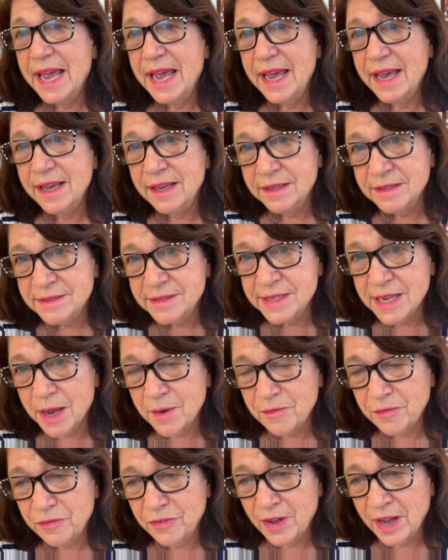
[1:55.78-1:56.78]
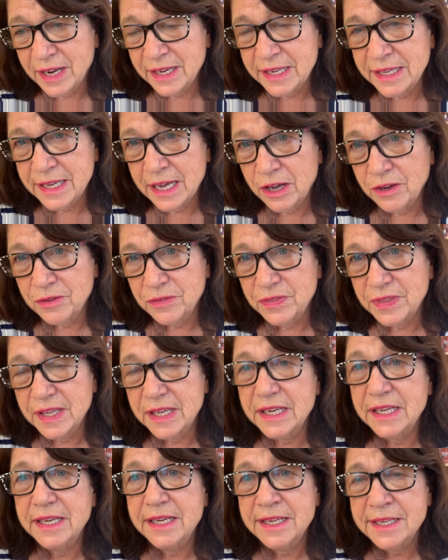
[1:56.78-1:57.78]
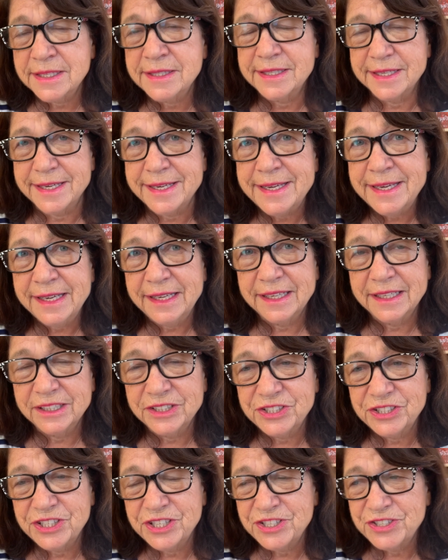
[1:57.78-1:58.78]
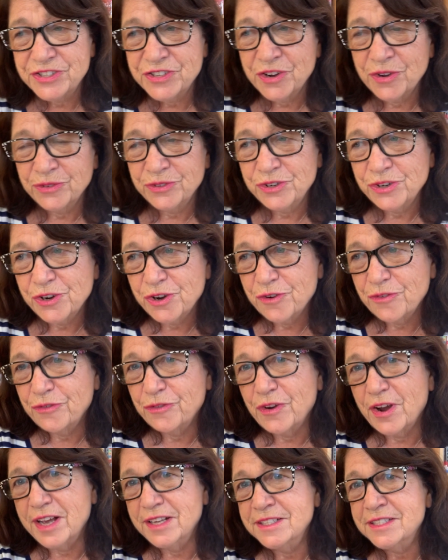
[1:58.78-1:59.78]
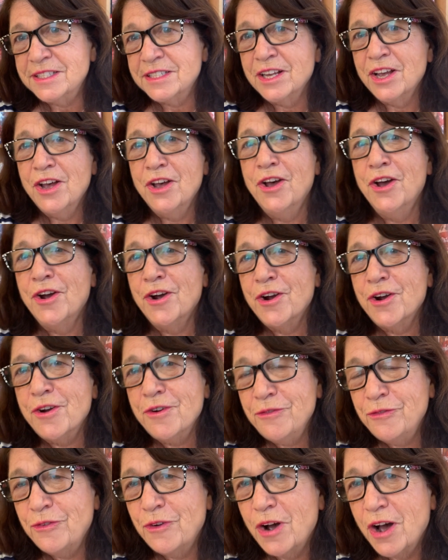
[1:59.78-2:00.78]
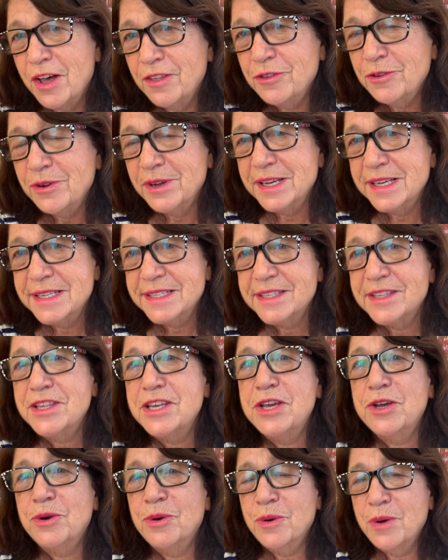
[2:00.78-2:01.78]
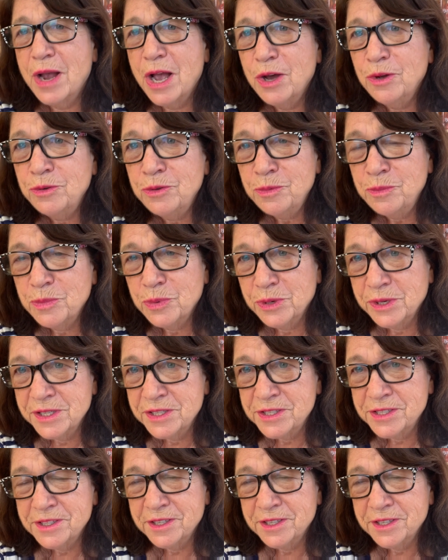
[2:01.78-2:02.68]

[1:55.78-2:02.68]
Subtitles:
ends up finding out that Izzy, as she's known to her friends, her father is the Crown Prince